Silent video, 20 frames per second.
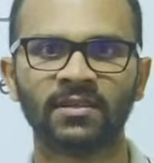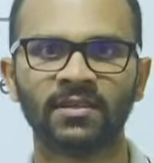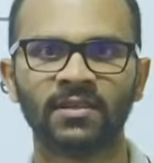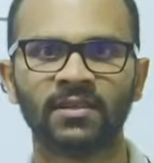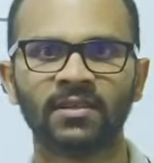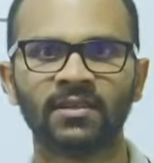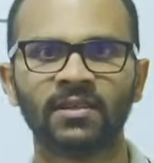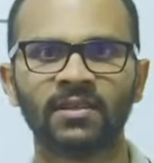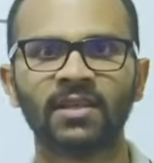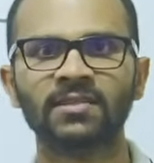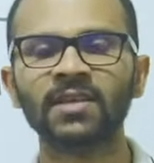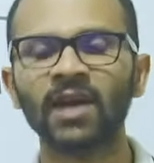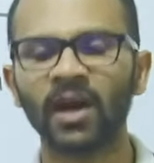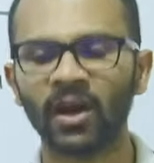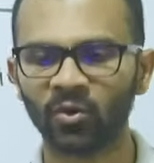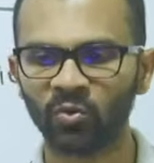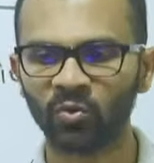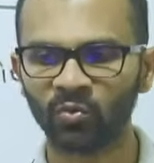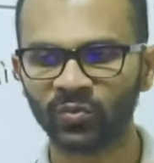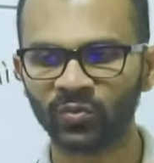That's how
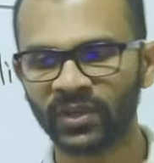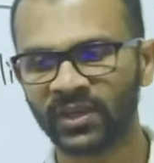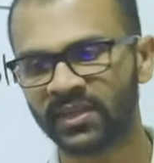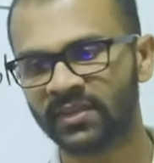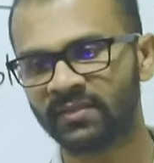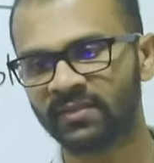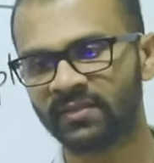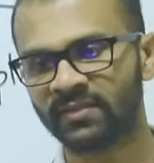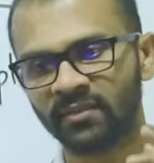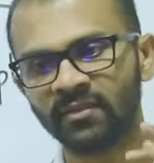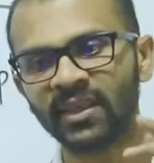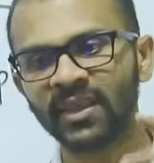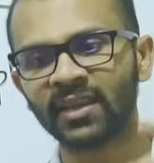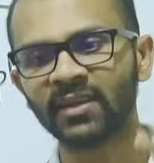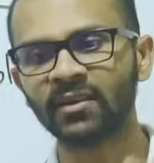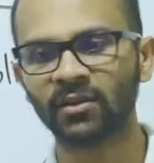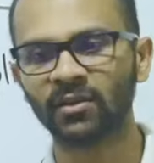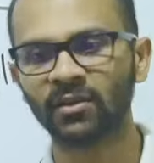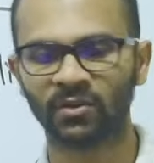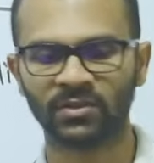we think
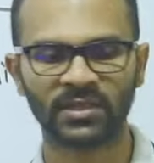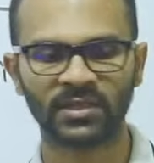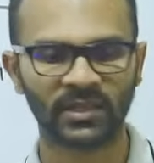logically.